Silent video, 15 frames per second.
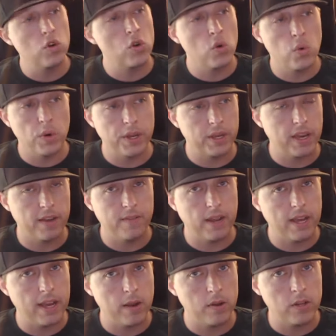quick,
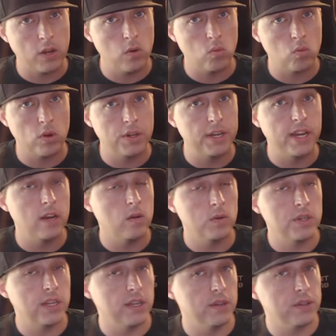I don't run down
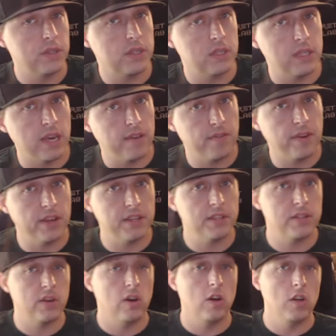tails that
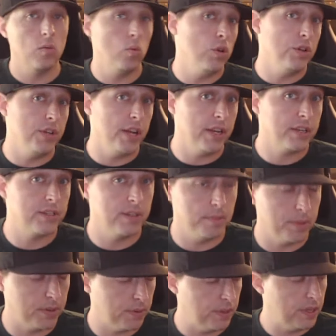fast on wood decks,
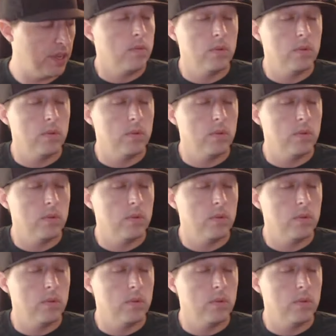typically.